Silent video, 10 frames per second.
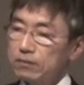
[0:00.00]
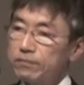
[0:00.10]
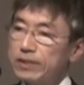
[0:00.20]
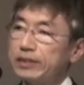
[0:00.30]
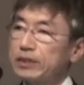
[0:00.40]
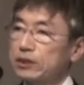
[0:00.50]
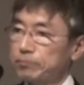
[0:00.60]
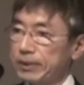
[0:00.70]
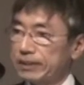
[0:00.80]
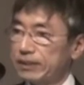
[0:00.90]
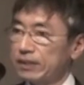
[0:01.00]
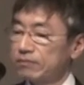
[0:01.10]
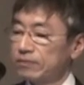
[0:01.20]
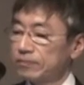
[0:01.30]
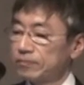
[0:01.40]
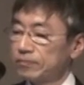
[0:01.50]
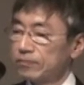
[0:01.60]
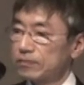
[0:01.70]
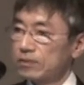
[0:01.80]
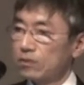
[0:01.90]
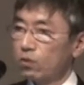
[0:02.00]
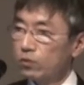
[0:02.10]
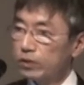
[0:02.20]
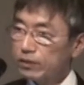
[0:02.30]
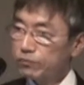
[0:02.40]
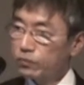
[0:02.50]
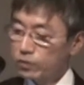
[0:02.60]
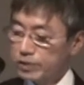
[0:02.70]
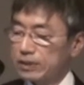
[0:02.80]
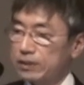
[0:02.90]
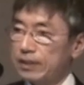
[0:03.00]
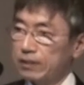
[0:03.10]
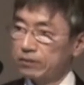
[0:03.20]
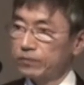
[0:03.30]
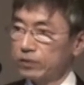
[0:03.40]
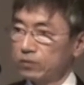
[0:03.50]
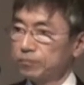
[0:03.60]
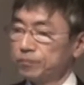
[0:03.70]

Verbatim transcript: Very expensive. Only for this landfill.